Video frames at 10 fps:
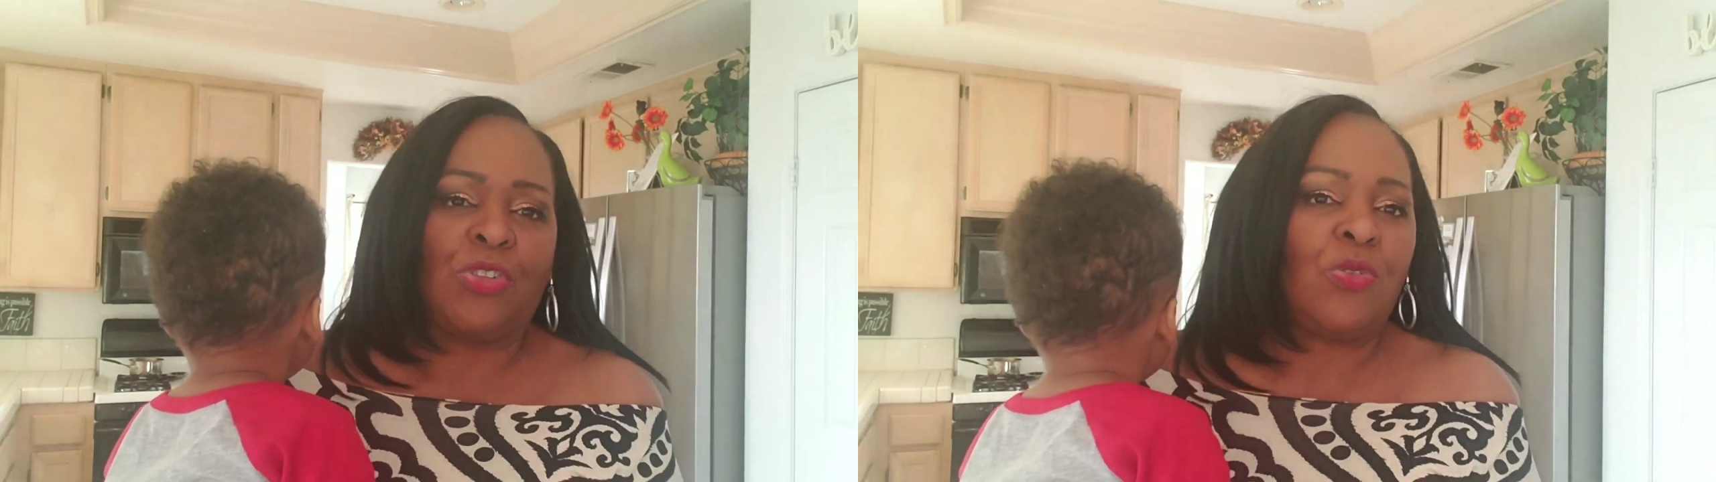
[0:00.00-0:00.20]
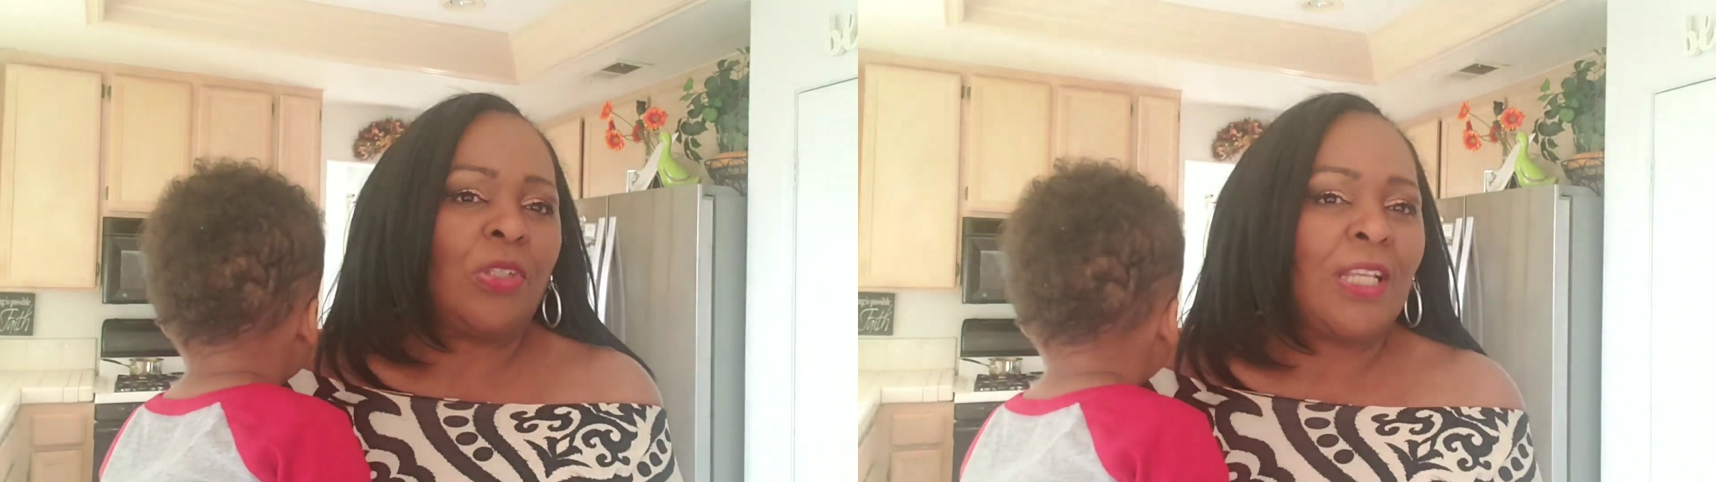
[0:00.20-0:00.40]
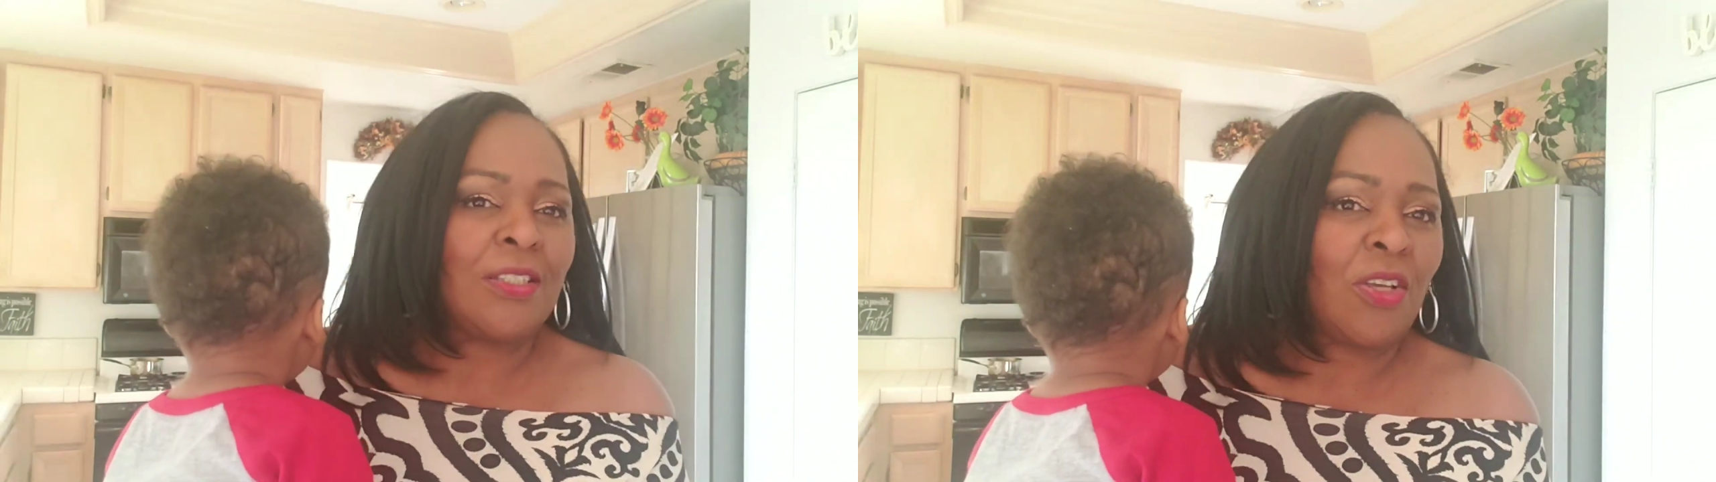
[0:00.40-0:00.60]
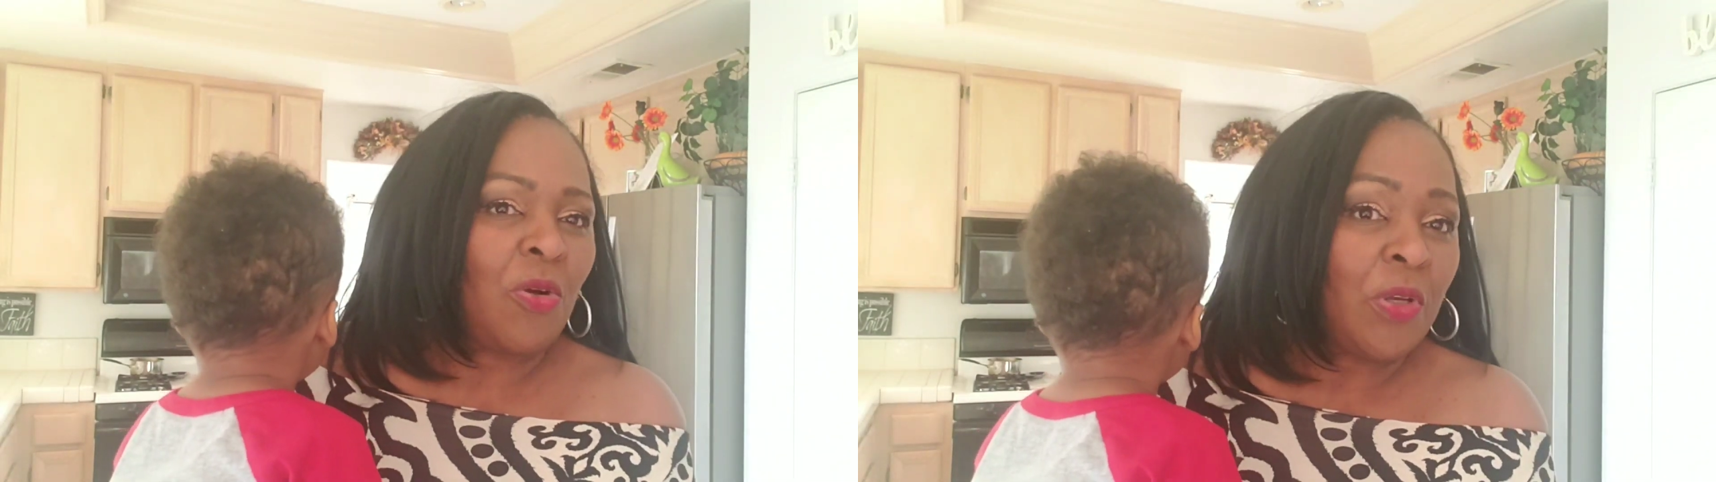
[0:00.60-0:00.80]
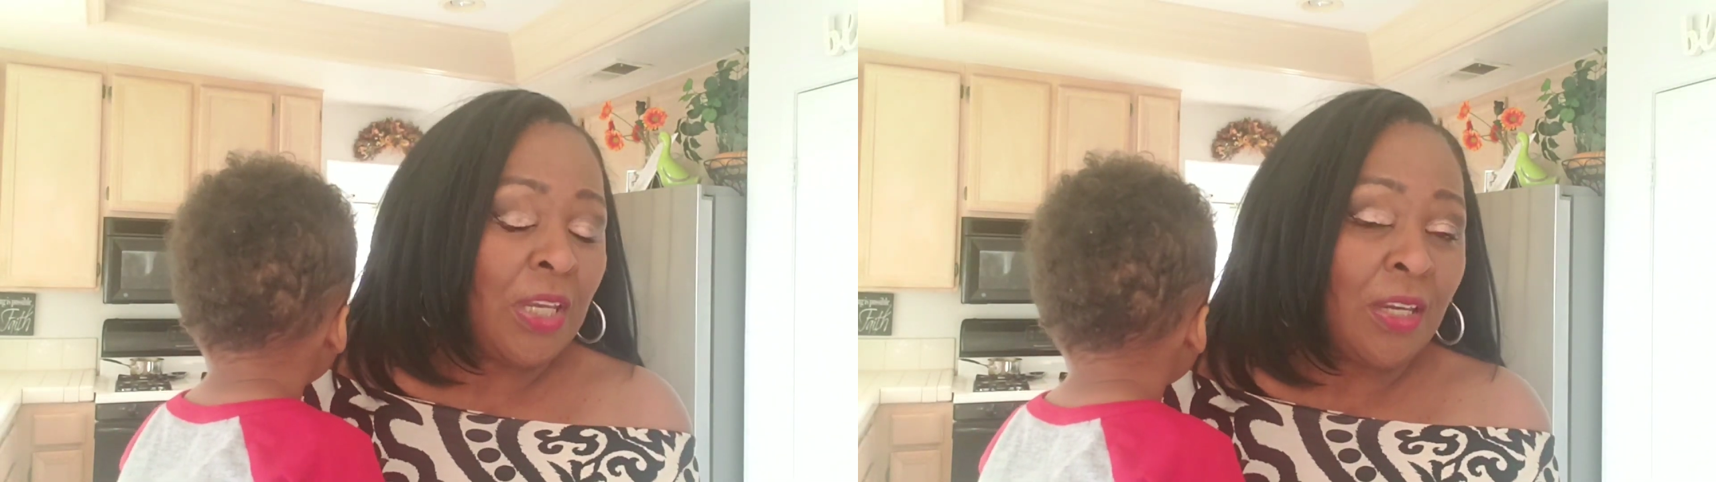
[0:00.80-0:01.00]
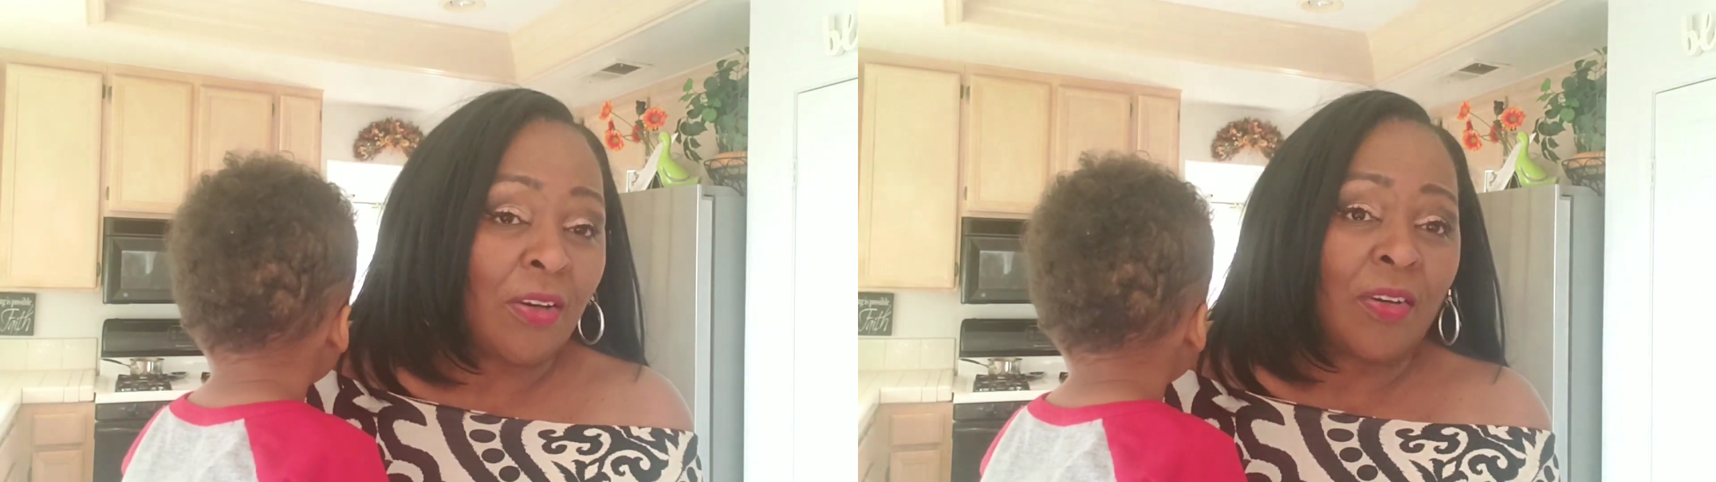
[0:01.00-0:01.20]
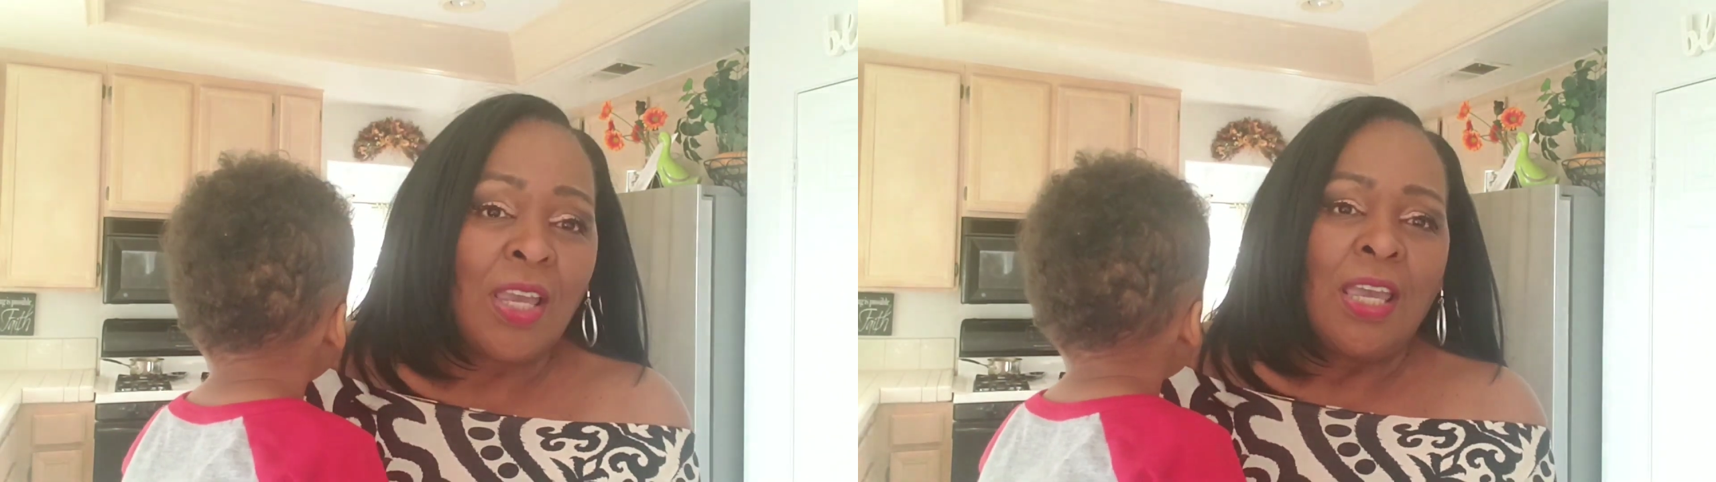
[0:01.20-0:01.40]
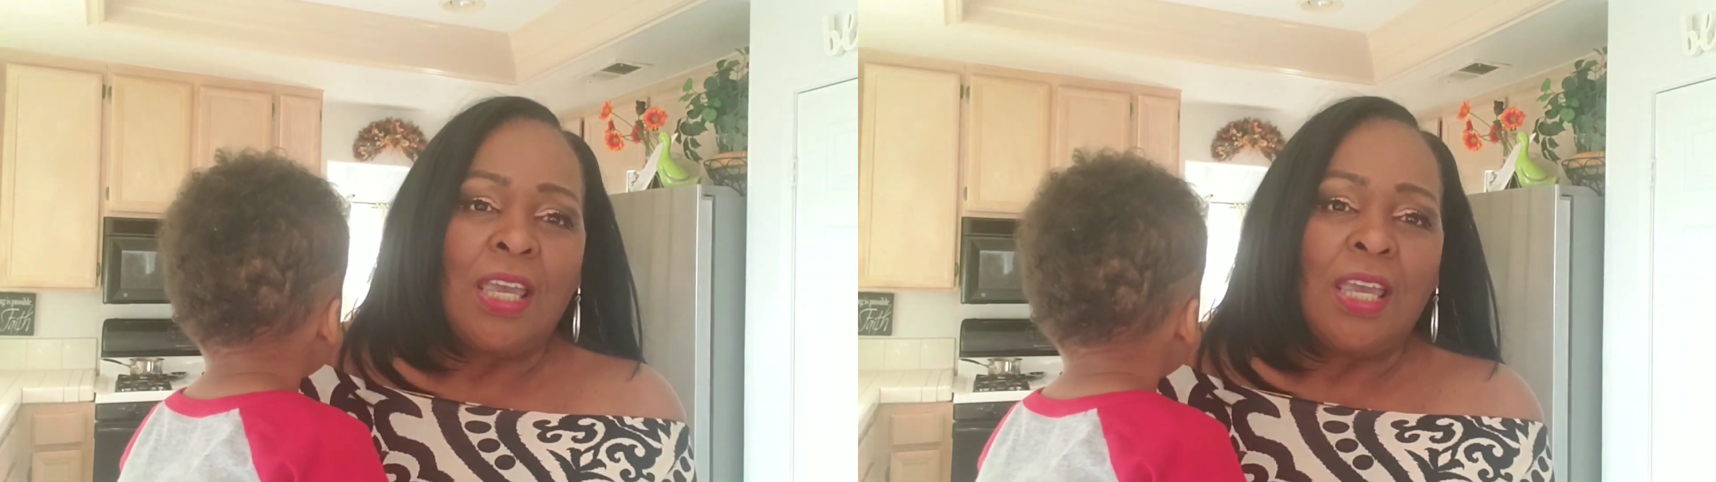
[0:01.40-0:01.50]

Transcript: Jewel, let's go here.